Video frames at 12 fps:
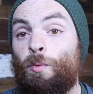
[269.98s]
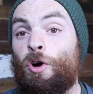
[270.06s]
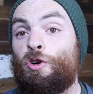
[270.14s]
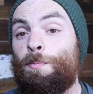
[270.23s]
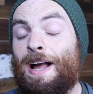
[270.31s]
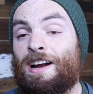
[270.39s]

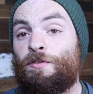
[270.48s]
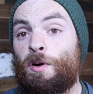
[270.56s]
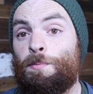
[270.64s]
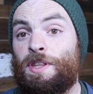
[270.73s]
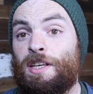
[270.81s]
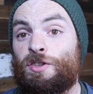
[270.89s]
Welcome back
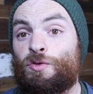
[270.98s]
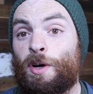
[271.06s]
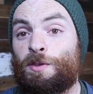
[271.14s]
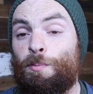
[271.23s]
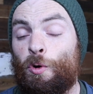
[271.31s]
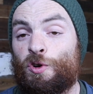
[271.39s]
from the
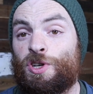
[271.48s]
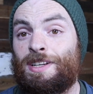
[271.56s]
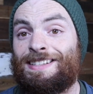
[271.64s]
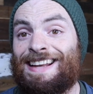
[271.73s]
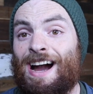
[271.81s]
strength portion.